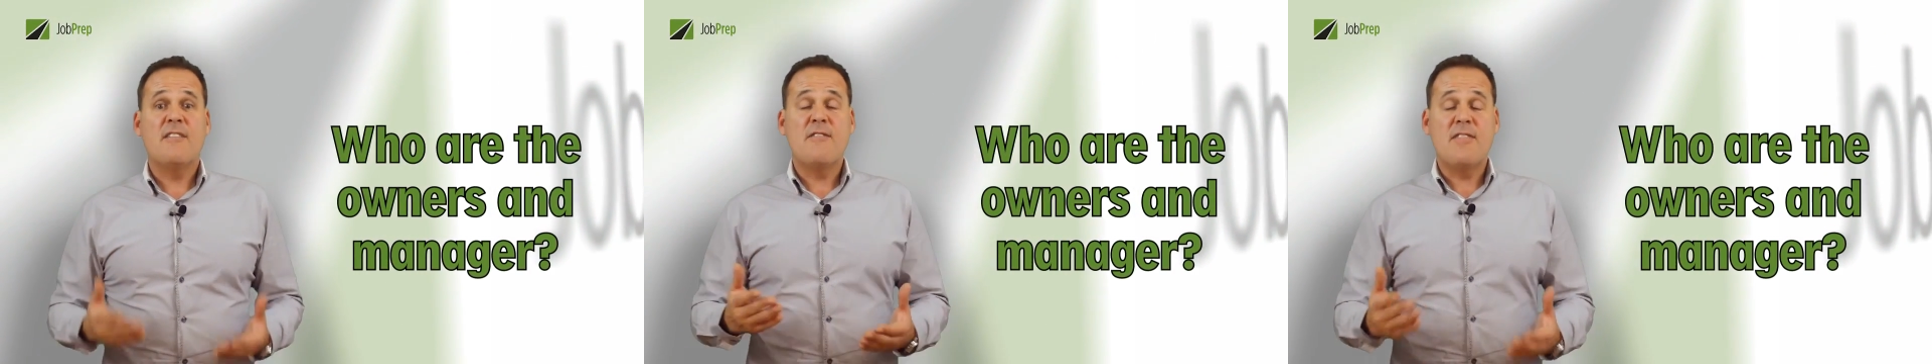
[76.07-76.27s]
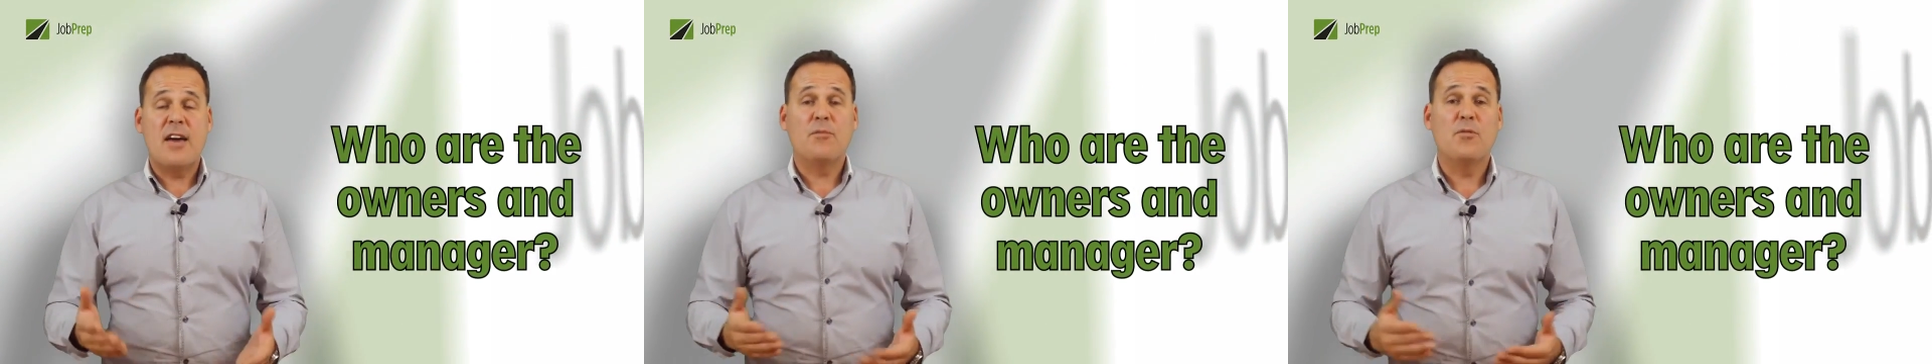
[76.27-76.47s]

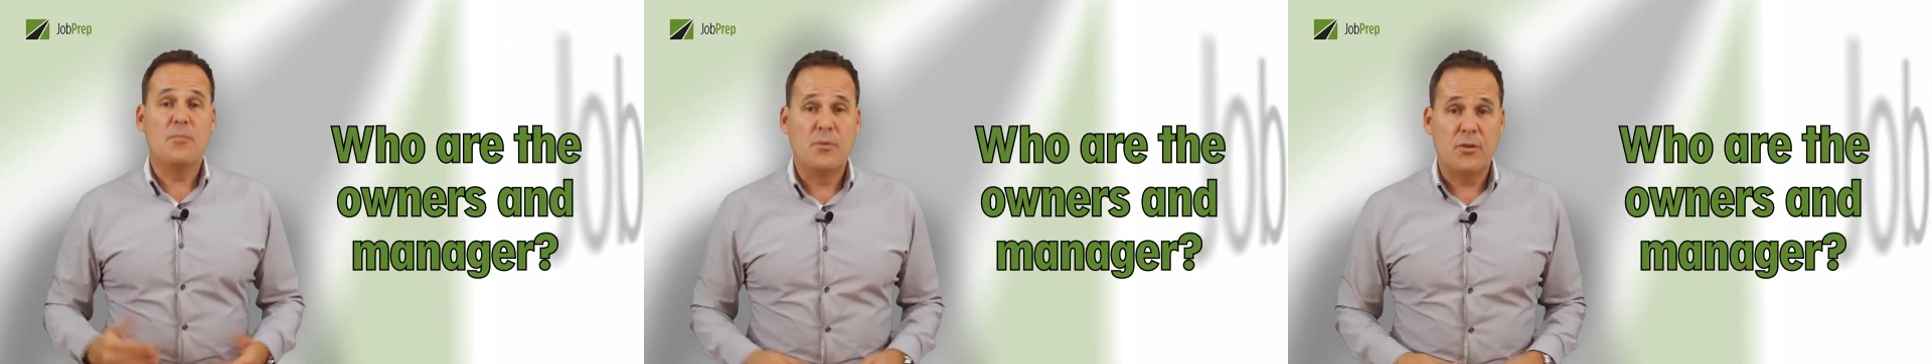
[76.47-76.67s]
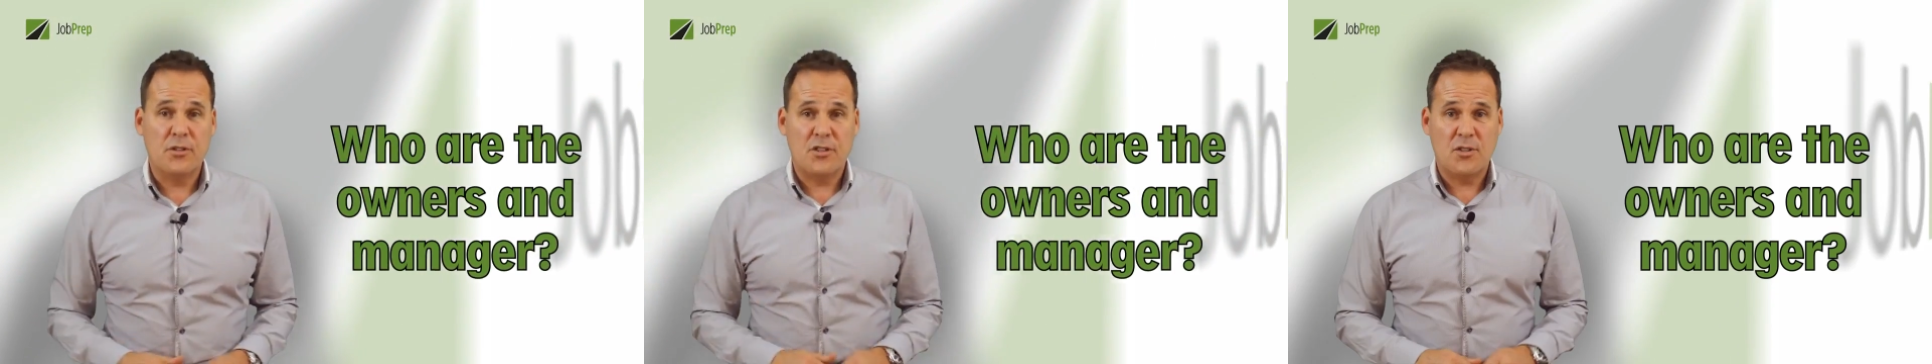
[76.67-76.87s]
that will
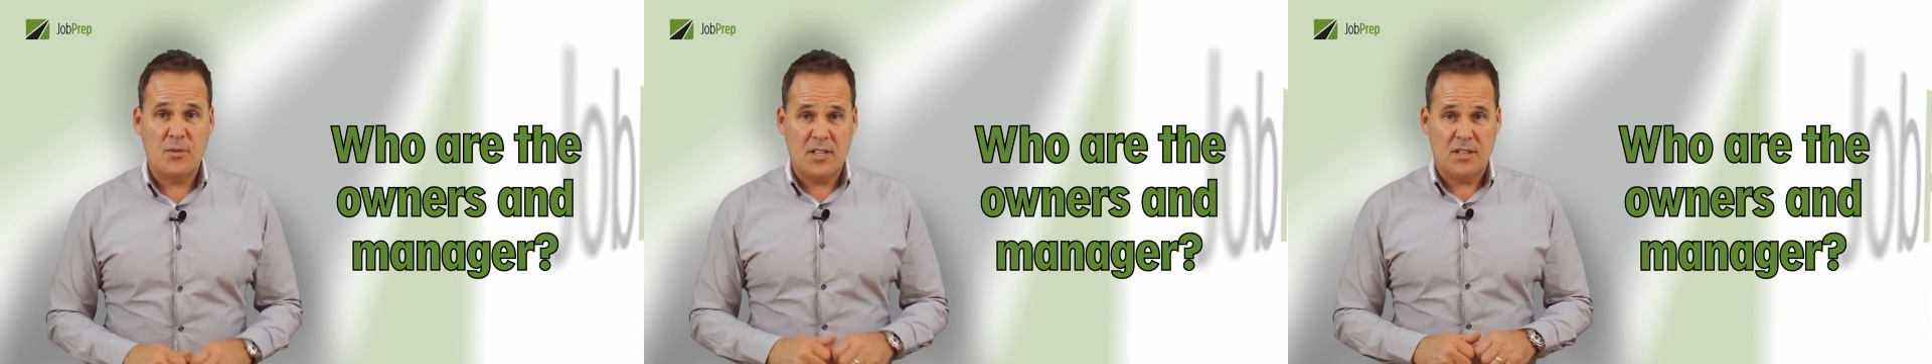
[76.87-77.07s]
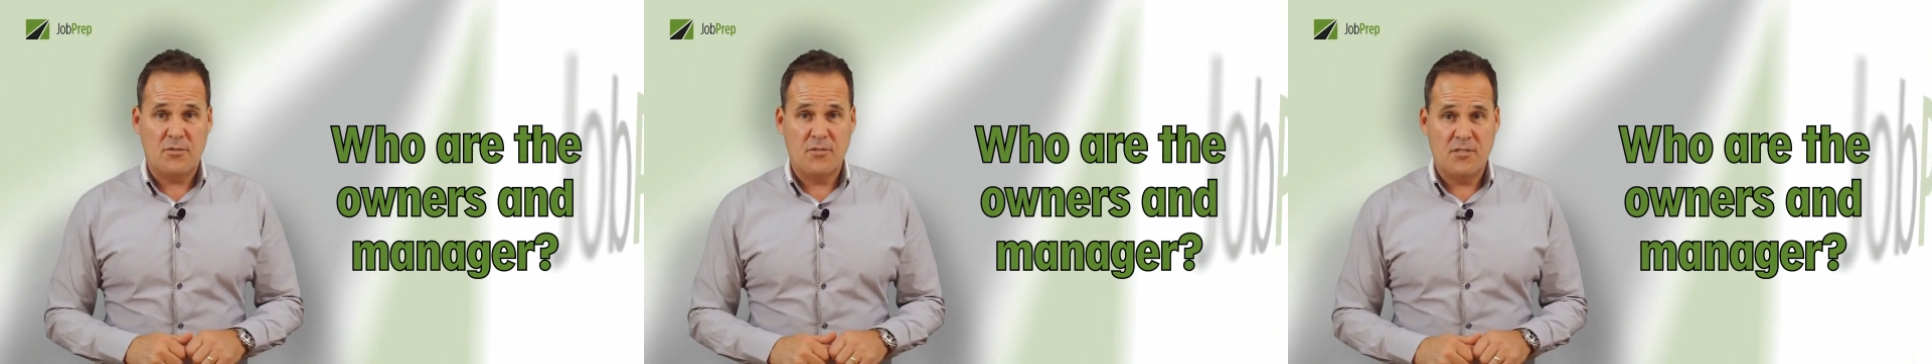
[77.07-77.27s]
put you
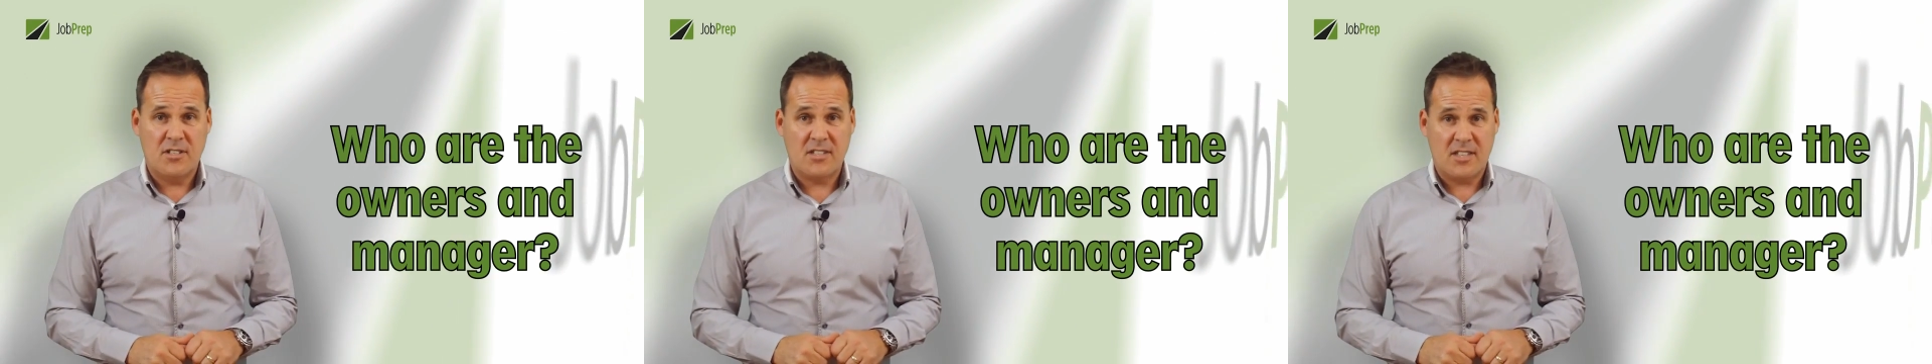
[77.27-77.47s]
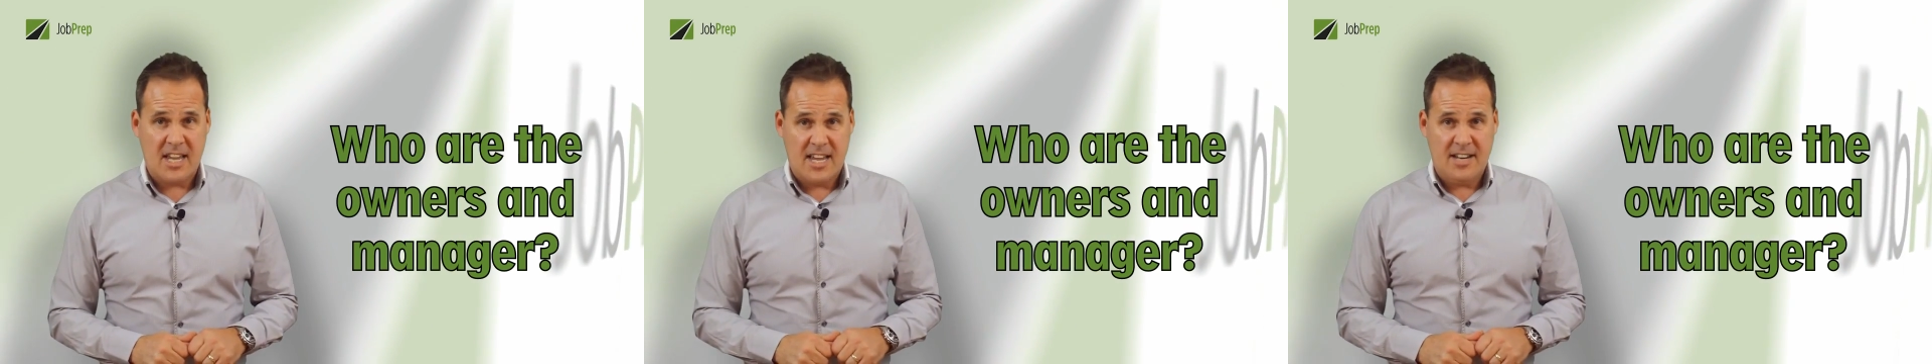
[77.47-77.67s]
in good
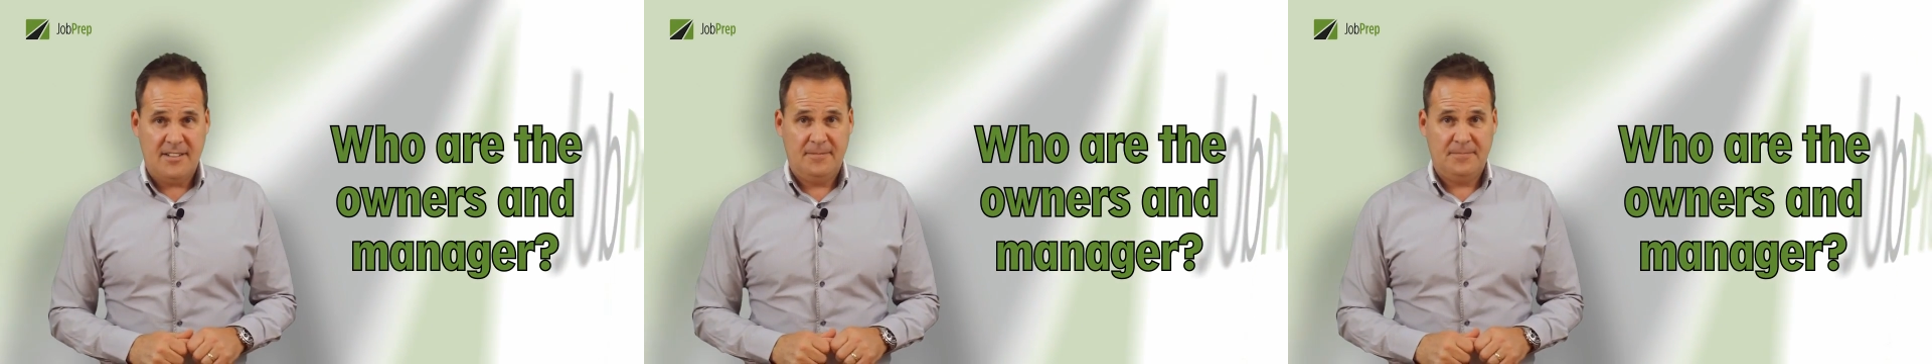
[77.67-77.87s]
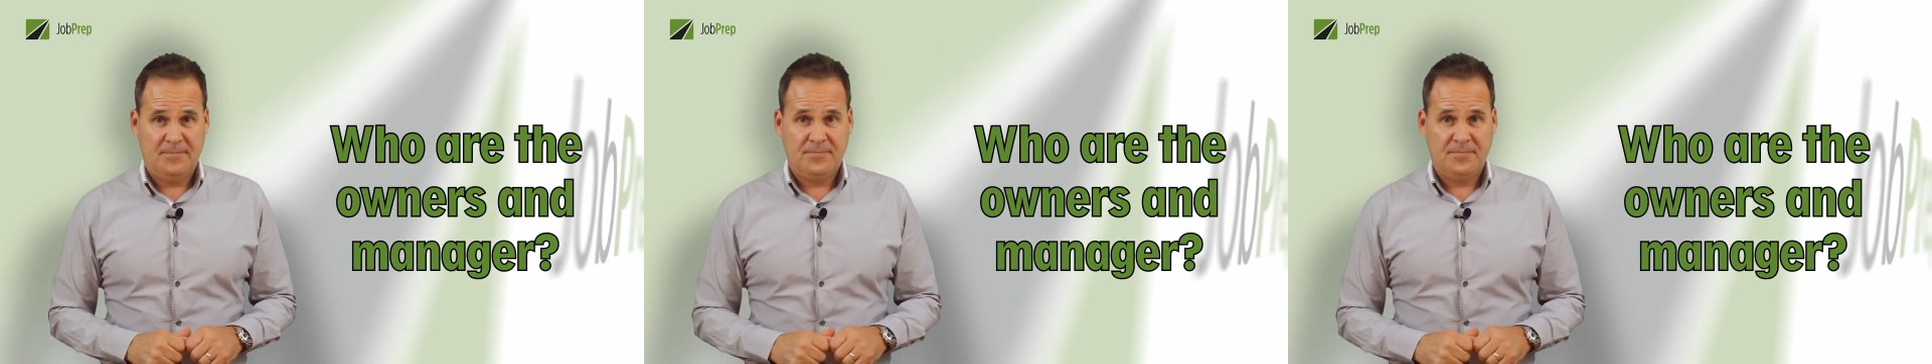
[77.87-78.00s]
stead.